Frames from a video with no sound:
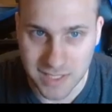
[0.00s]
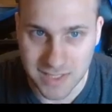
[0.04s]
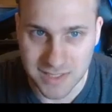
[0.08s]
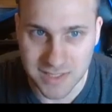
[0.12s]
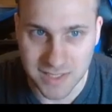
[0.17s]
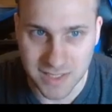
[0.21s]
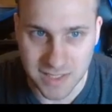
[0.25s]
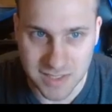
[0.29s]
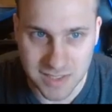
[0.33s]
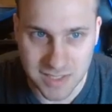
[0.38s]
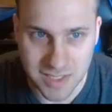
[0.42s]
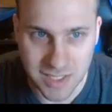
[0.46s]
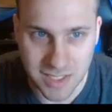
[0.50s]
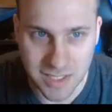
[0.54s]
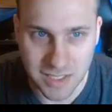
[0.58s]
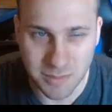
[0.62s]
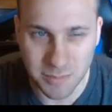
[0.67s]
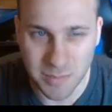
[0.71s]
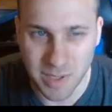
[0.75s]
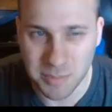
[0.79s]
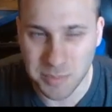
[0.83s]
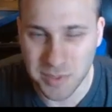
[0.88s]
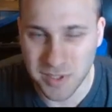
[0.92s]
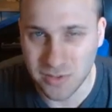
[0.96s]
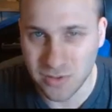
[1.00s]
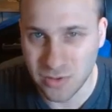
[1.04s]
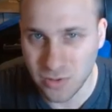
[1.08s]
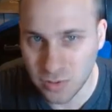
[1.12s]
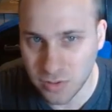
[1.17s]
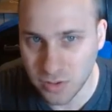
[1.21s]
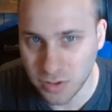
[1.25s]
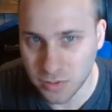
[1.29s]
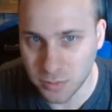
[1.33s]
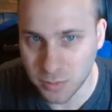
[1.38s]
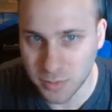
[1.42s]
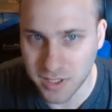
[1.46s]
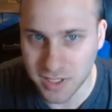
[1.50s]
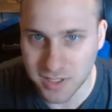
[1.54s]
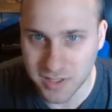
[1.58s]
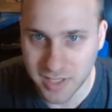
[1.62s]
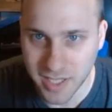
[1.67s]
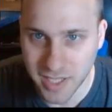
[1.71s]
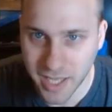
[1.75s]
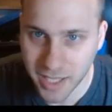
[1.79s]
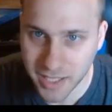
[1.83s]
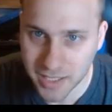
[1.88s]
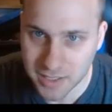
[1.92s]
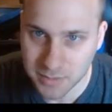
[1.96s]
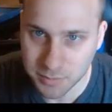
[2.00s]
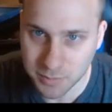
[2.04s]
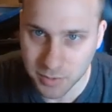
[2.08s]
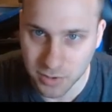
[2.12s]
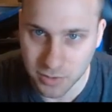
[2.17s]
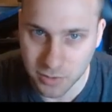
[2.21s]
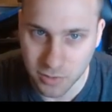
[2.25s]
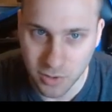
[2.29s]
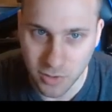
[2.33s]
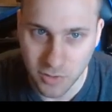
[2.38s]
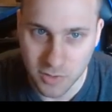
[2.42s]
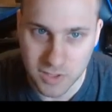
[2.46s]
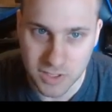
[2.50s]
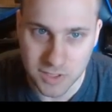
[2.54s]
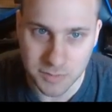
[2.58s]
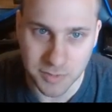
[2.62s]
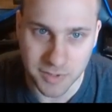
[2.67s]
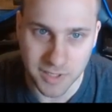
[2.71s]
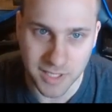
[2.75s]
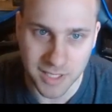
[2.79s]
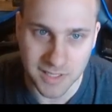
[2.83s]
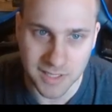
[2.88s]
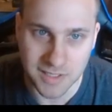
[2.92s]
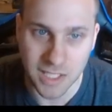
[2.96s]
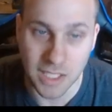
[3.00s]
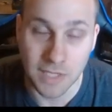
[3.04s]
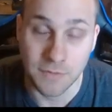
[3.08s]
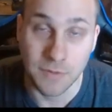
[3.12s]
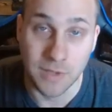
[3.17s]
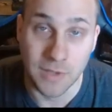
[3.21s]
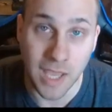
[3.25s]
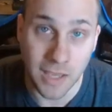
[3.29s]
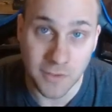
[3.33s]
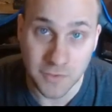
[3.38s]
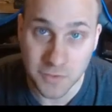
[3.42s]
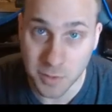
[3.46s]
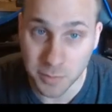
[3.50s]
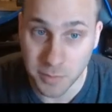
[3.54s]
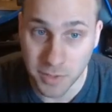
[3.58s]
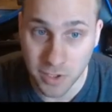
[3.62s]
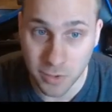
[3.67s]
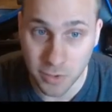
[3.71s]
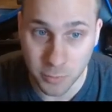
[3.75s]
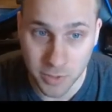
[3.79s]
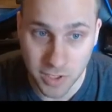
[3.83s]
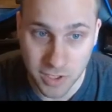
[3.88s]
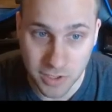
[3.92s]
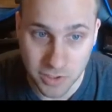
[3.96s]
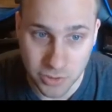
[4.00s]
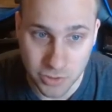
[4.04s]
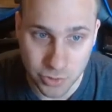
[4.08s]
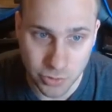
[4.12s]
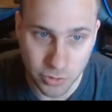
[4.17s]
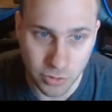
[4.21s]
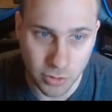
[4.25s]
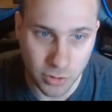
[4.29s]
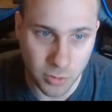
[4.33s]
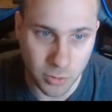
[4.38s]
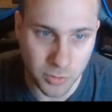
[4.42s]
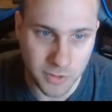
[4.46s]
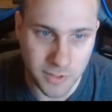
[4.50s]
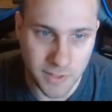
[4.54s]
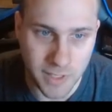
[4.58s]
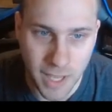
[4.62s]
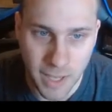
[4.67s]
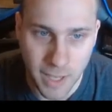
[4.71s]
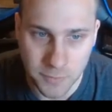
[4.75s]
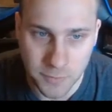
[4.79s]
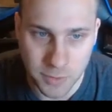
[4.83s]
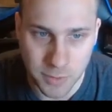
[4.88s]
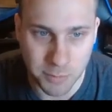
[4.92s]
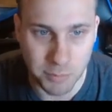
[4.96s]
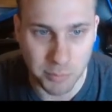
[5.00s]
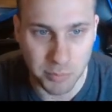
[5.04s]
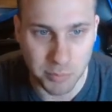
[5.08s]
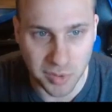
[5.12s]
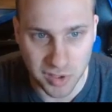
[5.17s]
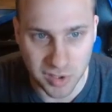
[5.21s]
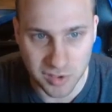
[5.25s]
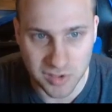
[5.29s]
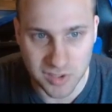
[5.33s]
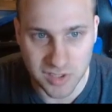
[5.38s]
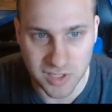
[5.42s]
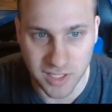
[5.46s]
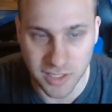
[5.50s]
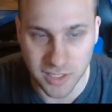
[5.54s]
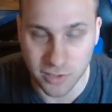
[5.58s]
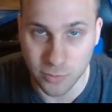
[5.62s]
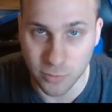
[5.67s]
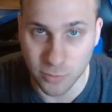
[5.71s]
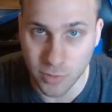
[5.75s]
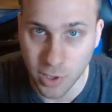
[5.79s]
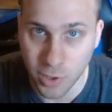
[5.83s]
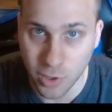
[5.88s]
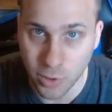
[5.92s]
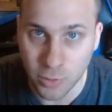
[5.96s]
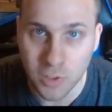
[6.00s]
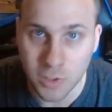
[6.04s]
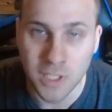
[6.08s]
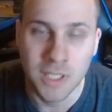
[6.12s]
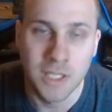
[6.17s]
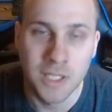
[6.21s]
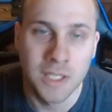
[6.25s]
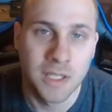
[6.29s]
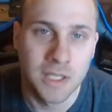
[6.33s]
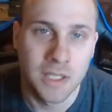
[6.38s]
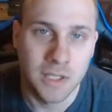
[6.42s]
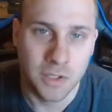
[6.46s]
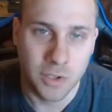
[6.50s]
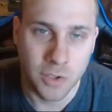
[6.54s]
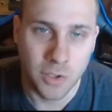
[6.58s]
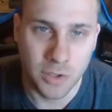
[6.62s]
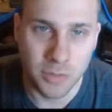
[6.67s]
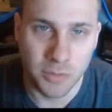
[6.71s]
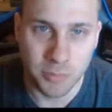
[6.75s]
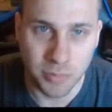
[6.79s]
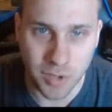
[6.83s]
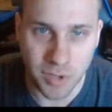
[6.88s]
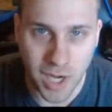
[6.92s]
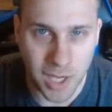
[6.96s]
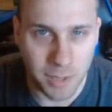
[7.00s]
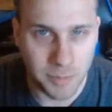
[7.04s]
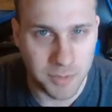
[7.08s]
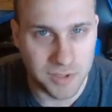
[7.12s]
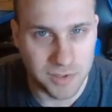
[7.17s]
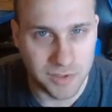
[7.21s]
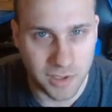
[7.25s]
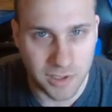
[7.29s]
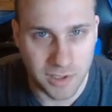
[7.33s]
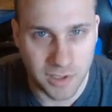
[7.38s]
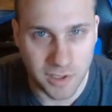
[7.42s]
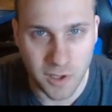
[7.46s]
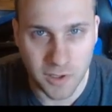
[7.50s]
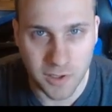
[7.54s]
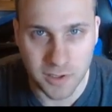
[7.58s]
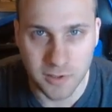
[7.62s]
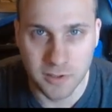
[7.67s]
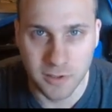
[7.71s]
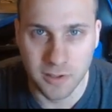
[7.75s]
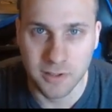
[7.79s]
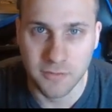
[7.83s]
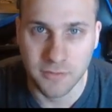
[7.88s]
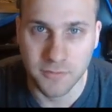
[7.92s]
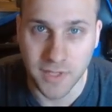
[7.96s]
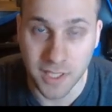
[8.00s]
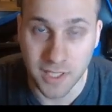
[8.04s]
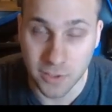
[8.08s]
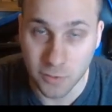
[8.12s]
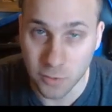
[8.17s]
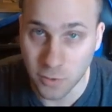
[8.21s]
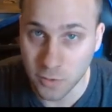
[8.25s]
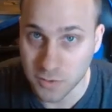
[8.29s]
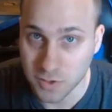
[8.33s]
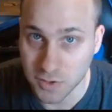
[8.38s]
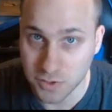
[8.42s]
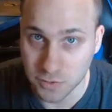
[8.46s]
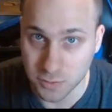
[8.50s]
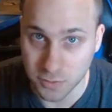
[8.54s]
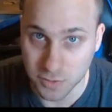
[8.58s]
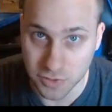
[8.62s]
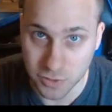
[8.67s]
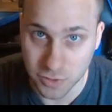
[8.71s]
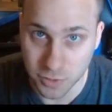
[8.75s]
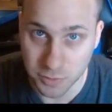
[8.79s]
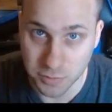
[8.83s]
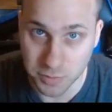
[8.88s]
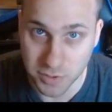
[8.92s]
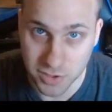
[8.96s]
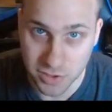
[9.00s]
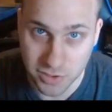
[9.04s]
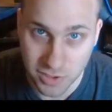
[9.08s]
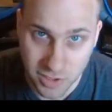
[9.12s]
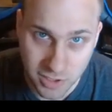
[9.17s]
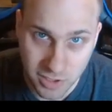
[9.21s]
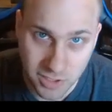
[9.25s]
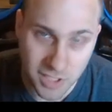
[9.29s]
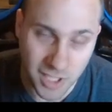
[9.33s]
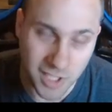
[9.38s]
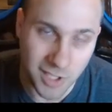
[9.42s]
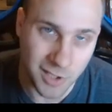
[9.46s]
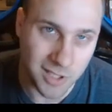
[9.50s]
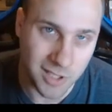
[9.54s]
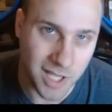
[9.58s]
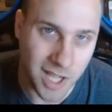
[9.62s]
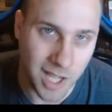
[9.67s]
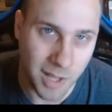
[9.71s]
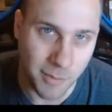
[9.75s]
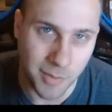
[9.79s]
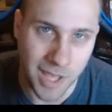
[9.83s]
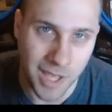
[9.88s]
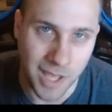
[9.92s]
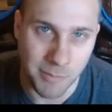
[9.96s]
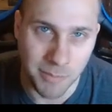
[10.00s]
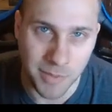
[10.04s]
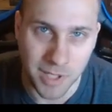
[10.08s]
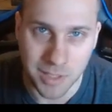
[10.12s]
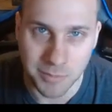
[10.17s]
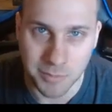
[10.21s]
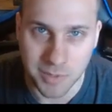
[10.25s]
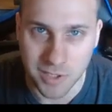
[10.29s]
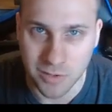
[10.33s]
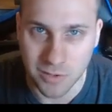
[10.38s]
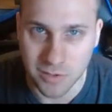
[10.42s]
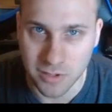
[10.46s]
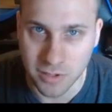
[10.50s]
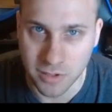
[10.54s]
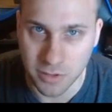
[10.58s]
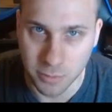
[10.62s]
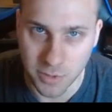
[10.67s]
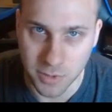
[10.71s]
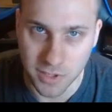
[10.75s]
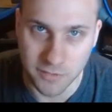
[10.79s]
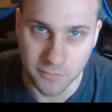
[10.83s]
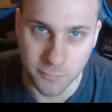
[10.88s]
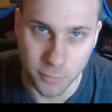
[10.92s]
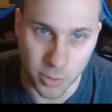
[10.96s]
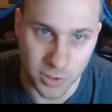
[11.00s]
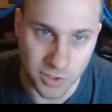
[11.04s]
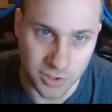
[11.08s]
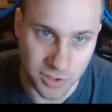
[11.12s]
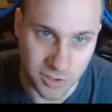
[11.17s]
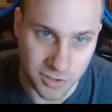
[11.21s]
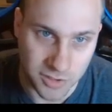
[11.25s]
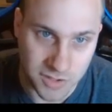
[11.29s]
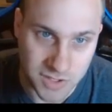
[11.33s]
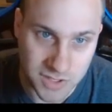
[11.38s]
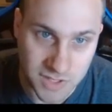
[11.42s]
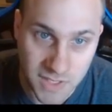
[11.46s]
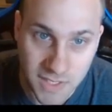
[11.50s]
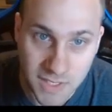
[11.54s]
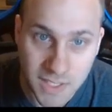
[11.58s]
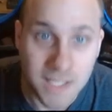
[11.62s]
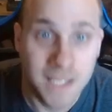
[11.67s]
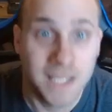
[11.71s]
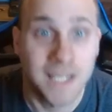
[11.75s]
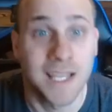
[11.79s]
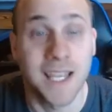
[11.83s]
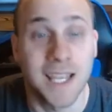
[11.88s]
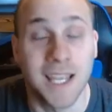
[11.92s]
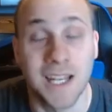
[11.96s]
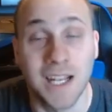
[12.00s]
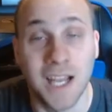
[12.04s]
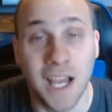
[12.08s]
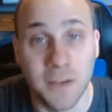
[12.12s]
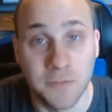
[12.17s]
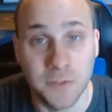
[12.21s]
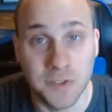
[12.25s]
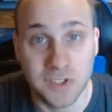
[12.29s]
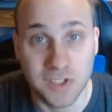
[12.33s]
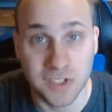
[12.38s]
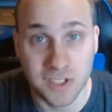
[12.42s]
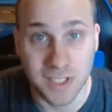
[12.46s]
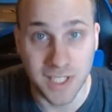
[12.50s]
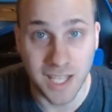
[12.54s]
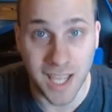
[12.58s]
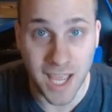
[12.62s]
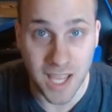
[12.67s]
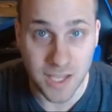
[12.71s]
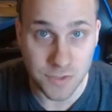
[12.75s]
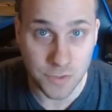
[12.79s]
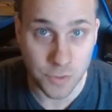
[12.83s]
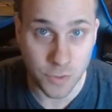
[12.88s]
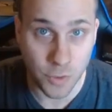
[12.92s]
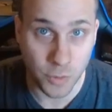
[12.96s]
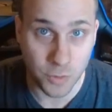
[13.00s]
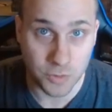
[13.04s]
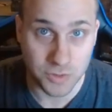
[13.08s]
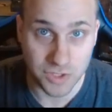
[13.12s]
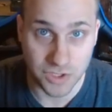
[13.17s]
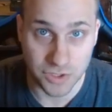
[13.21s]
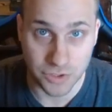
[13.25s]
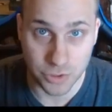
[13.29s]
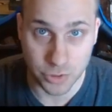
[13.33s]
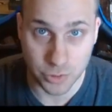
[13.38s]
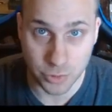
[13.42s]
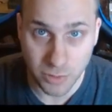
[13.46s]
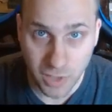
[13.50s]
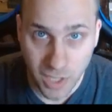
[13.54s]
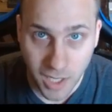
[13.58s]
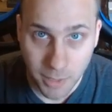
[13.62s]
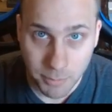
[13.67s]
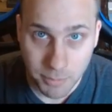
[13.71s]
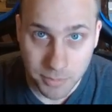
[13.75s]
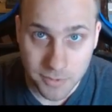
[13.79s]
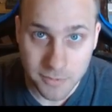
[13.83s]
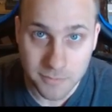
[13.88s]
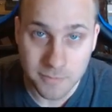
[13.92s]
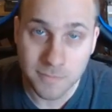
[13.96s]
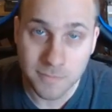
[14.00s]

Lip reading: 16. It might be 2 to 3 attacks per cultist. But like I said, if you have some AoE control where you have some bursts like a rogue, you can probably start knocking off a cultist or 2 per turn. And your combat may be only 3 to 4 turns. And obviously, as cultists drop,